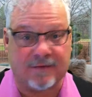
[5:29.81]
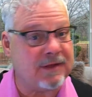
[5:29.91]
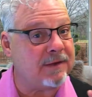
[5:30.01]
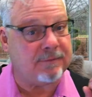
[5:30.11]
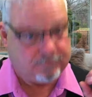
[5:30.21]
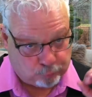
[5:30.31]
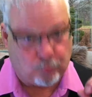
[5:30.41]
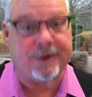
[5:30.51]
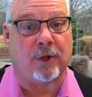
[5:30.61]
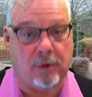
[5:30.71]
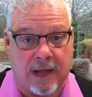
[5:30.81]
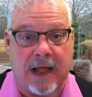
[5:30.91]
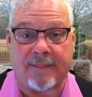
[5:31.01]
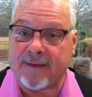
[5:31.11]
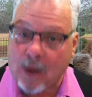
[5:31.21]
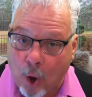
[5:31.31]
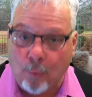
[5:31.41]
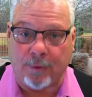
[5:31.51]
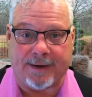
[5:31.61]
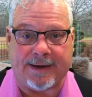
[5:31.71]
the real God, the
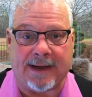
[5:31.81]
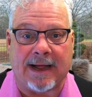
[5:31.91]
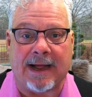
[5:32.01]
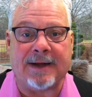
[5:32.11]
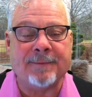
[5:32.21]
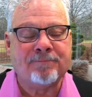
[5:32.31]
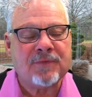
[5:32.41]
only God,